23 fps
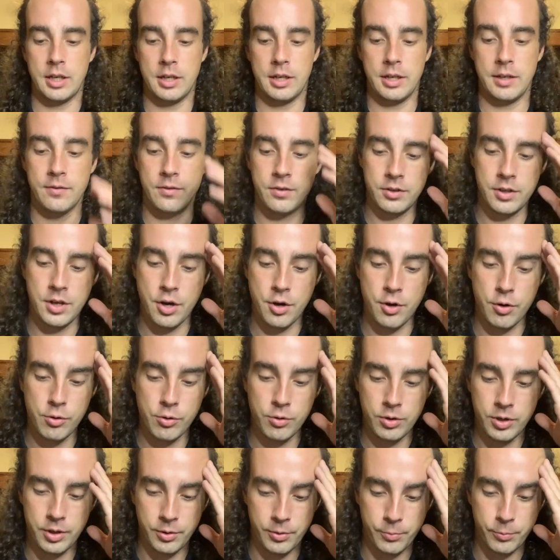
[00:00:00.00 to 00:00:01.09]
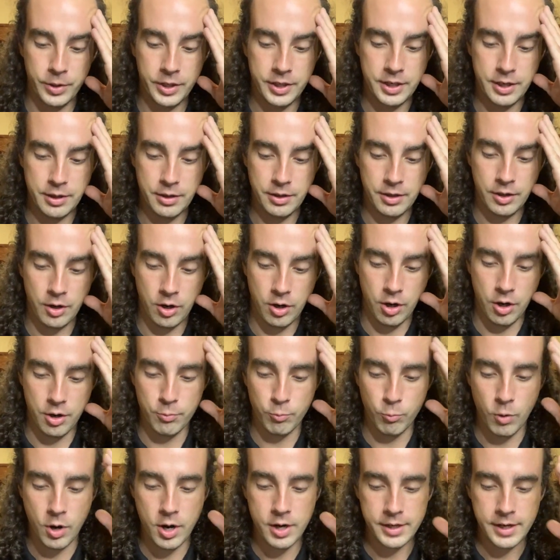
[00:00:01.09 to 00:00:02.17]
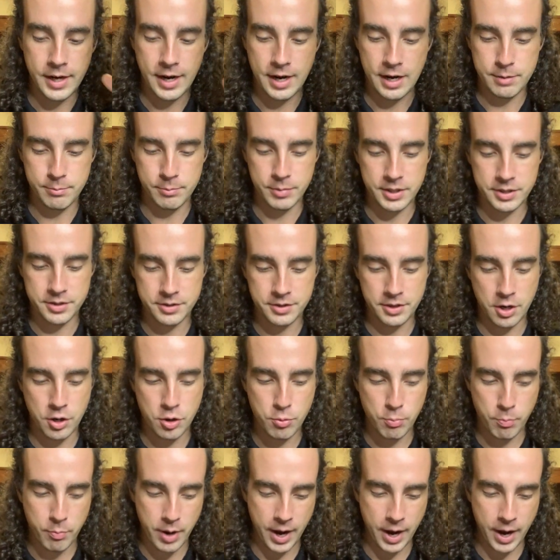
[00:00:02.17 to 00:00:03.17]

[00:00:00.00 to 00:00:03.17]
even though we can on one hand be so